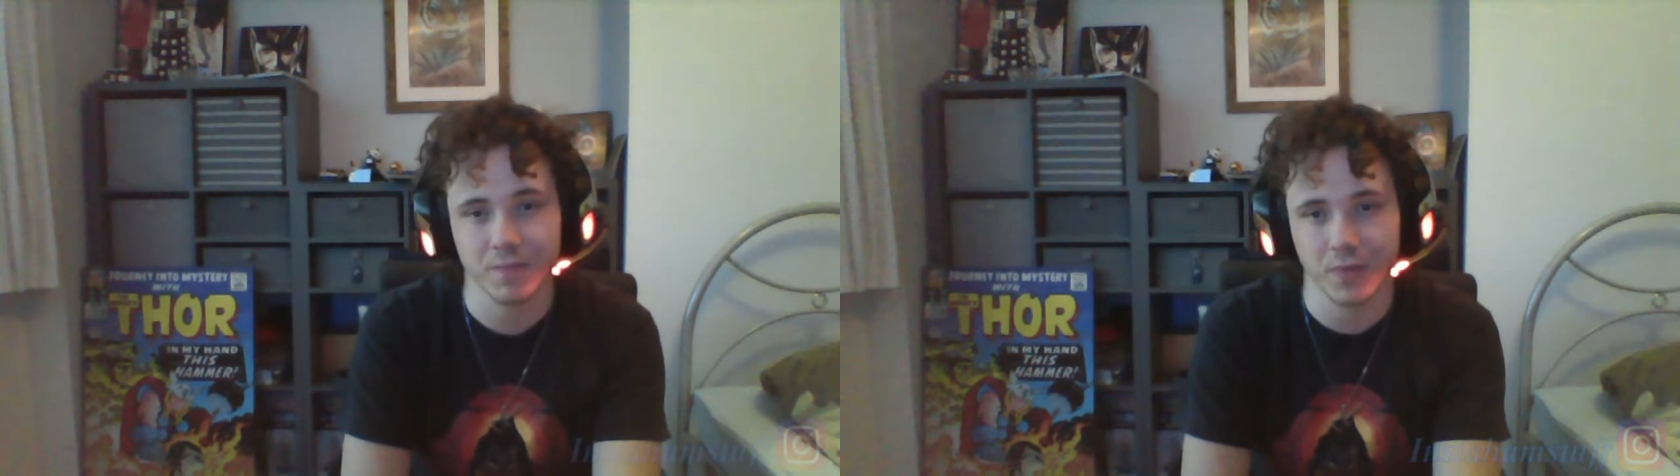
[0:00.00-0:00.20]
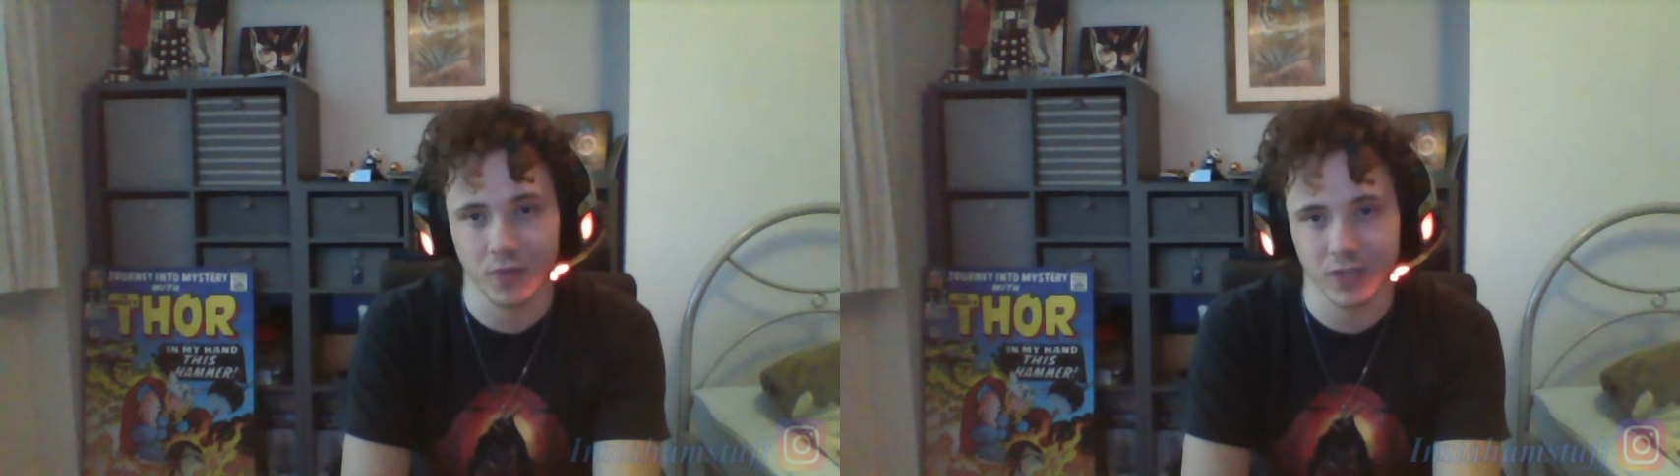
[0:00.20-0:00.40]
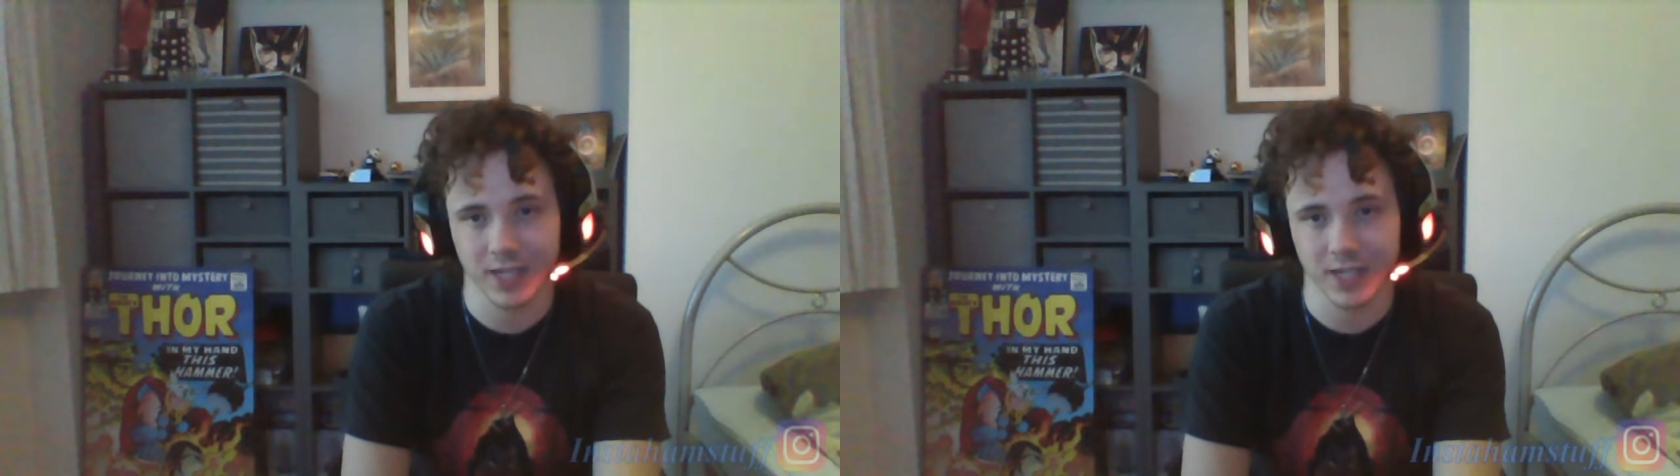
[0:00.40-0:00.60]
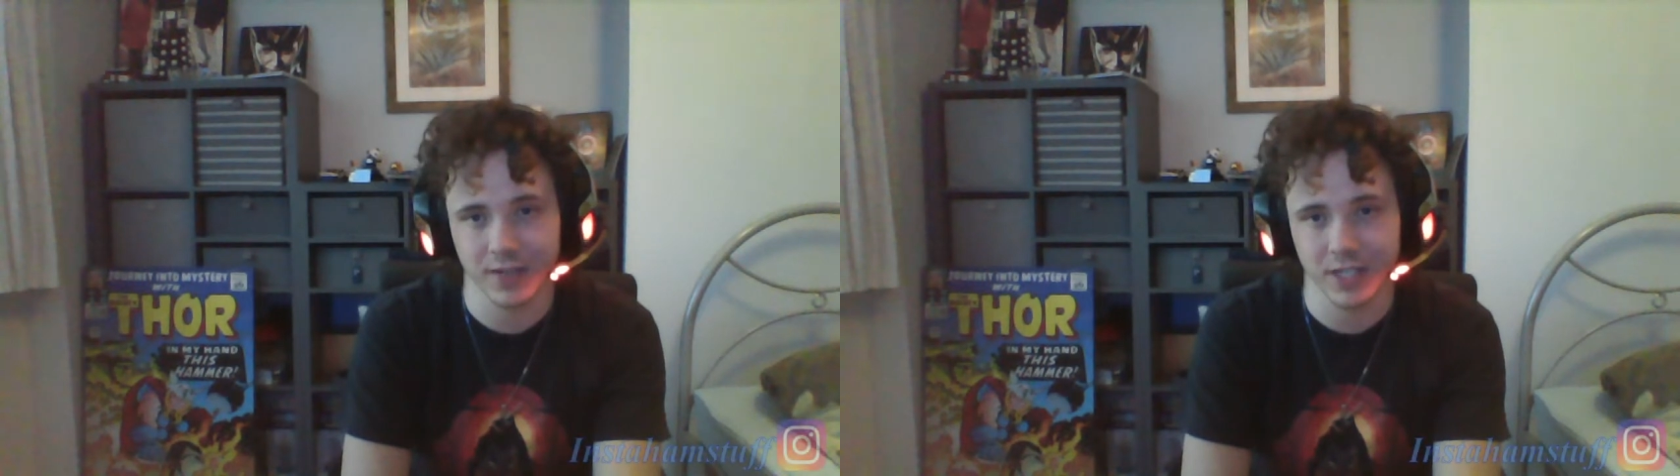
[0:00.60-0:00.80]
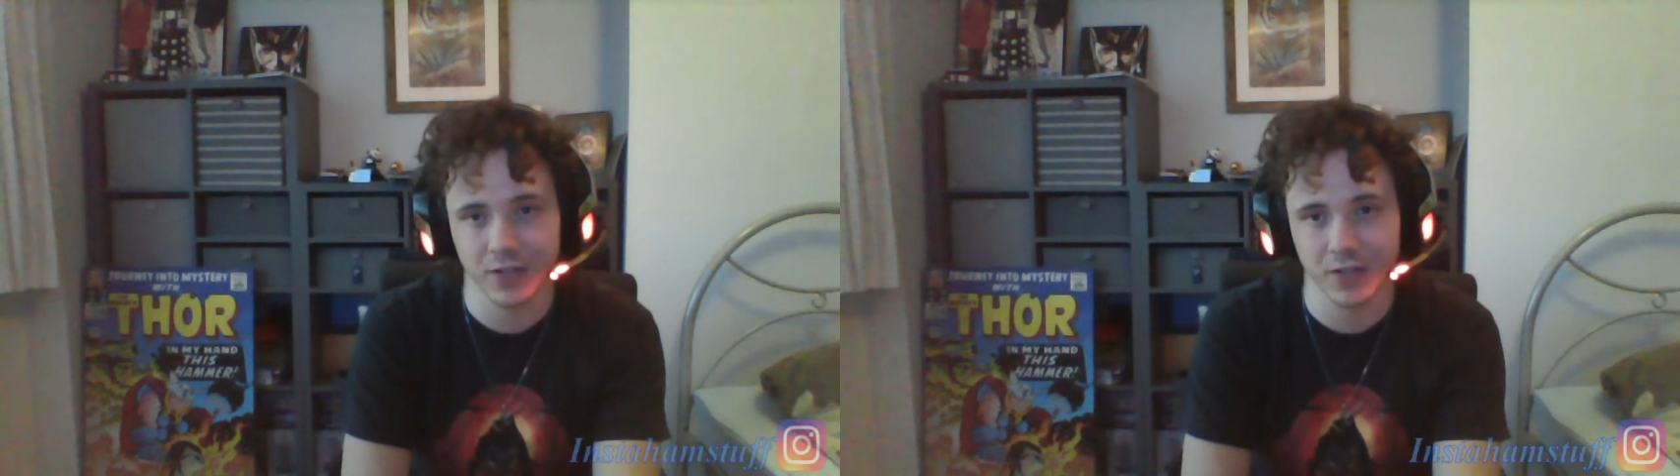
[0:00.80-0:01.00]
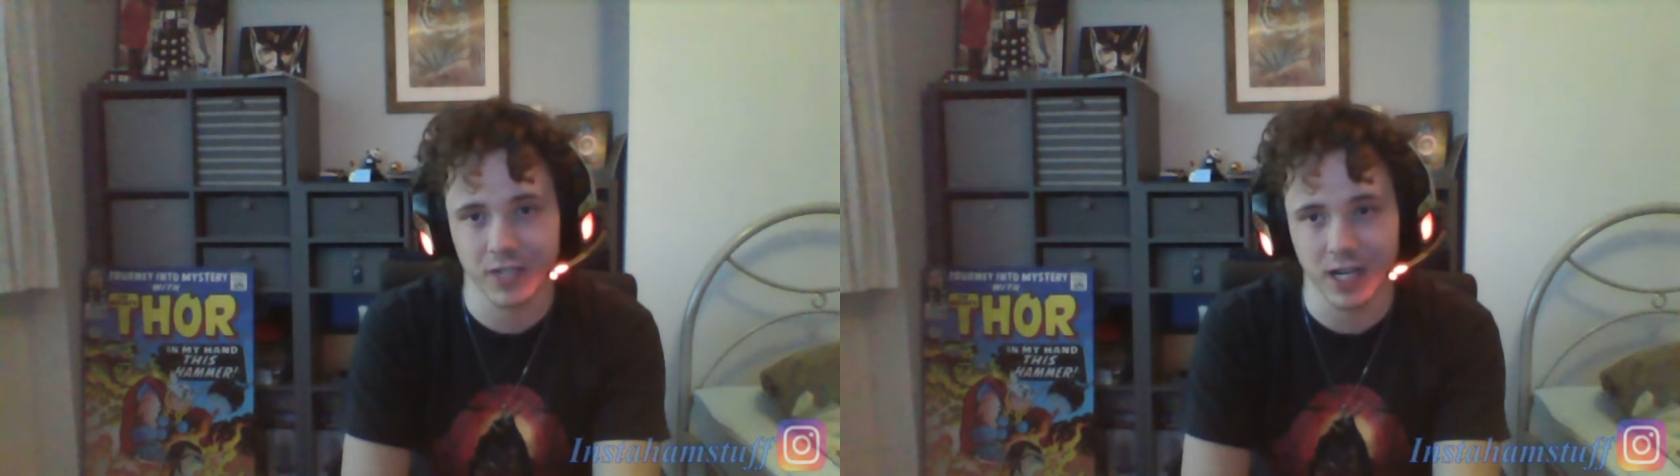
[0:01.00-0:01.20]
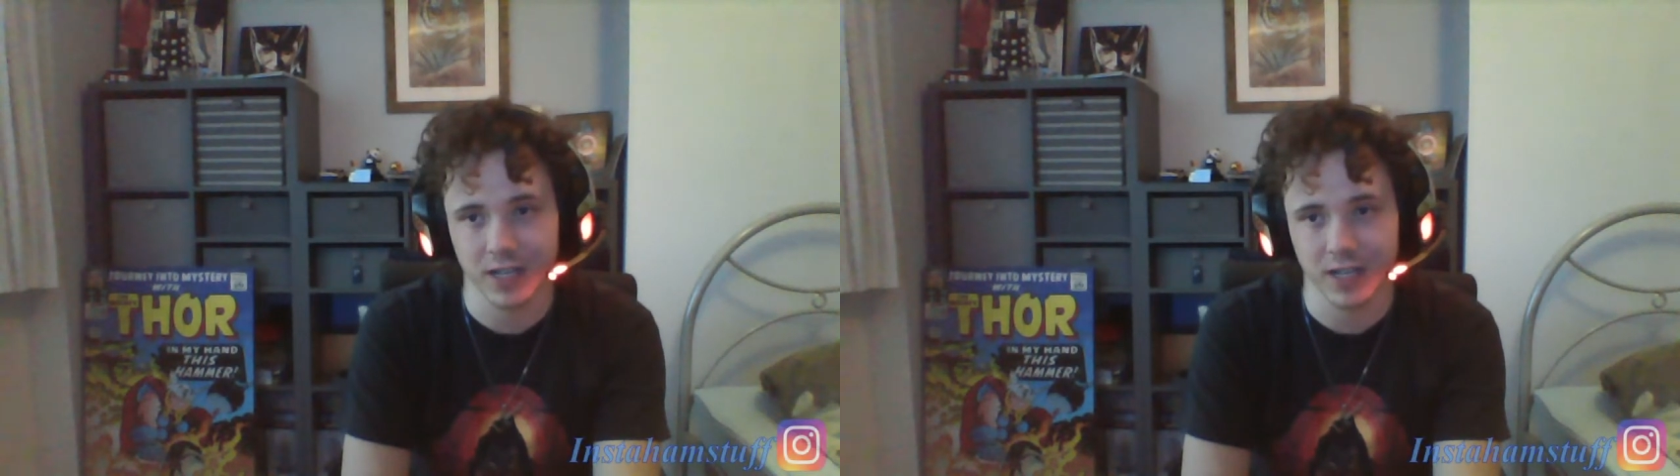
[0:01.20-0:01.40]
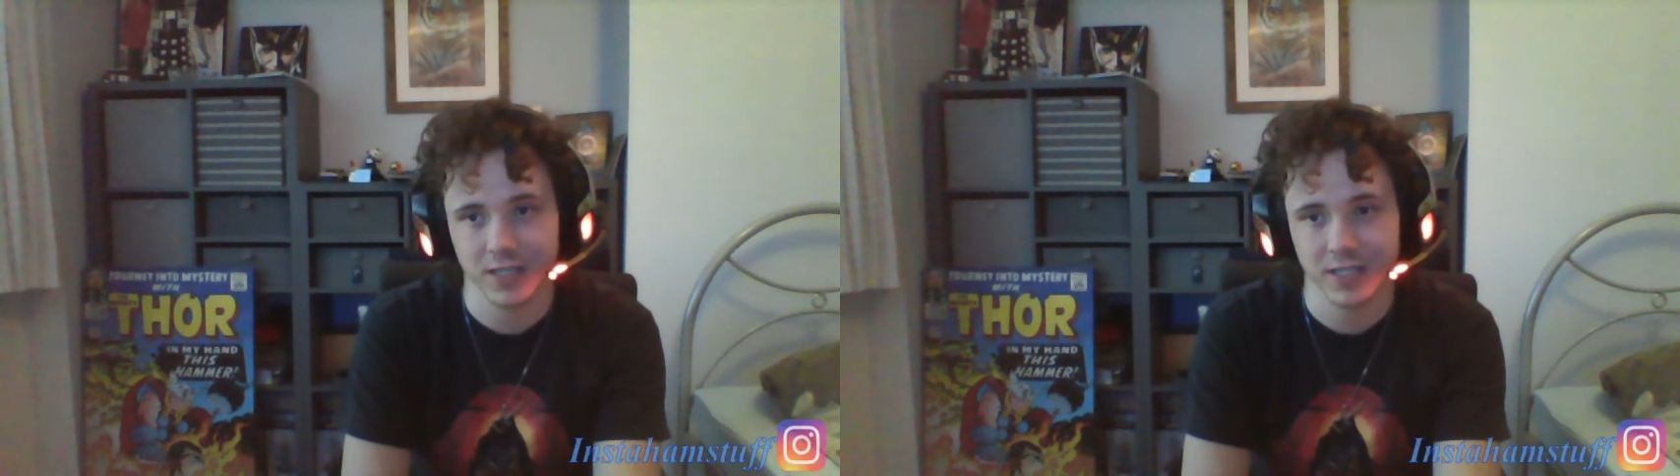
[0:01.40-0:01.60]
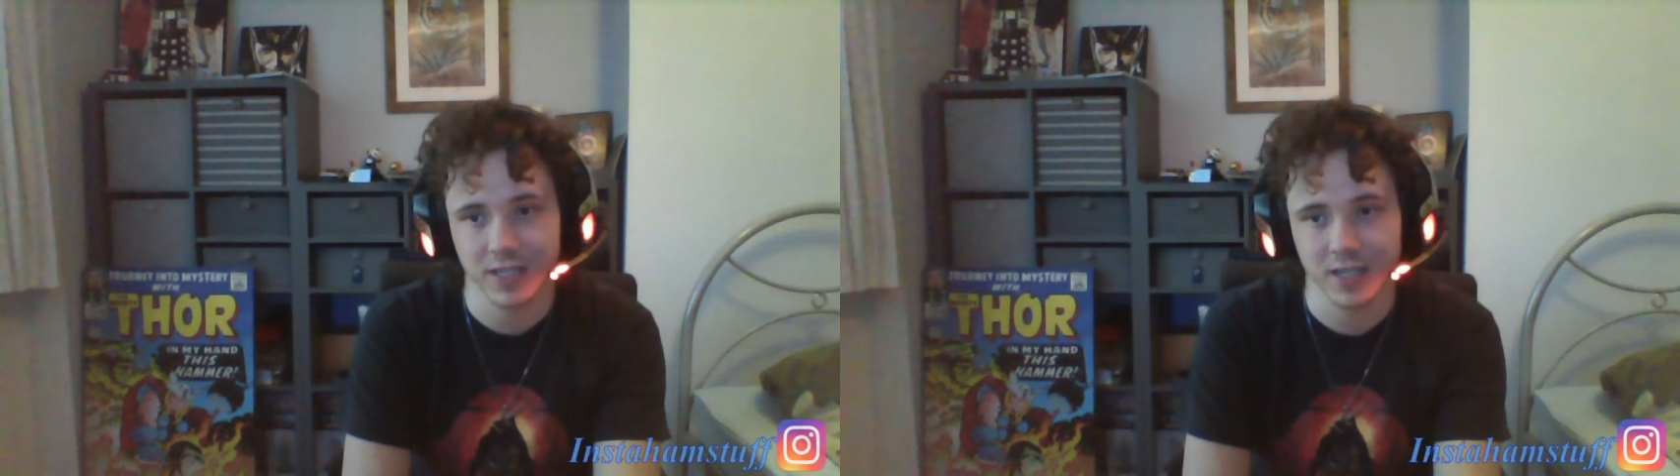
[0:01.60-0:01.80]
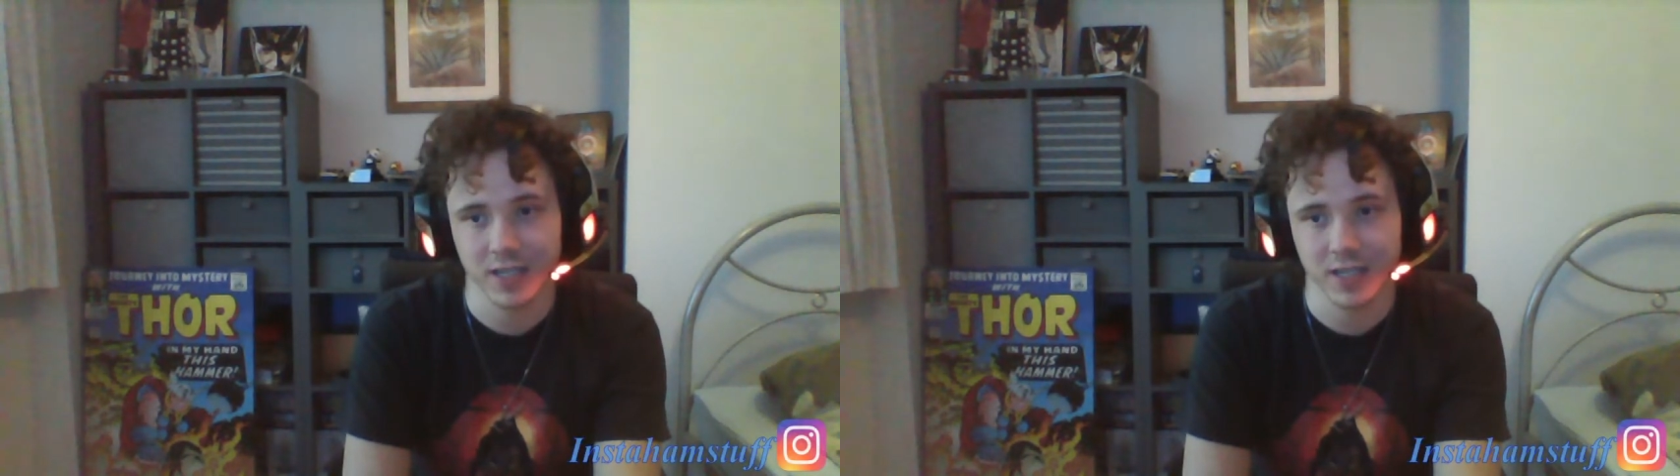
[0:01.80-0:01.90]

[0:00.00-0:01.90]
before Series two starts.